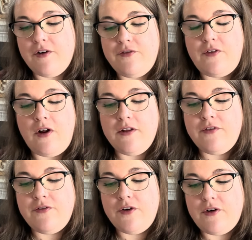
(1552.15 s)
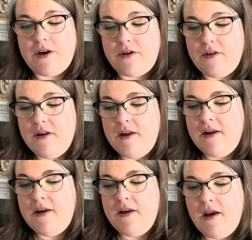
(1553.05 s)
Fallen Fir Needle,
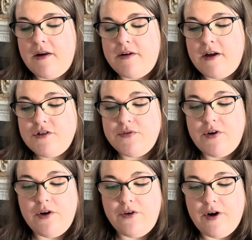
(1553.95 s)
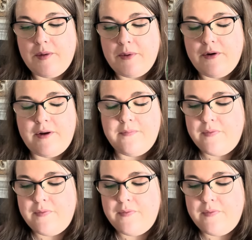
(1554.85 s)
and a Touch of Tart Cranberry.